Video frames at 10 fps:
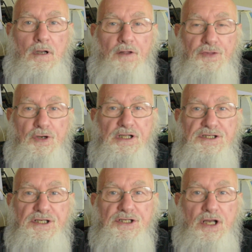a
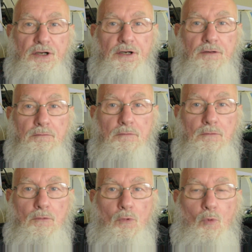
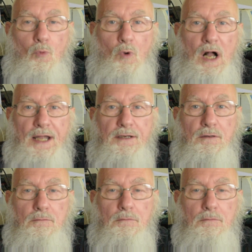3,600 watt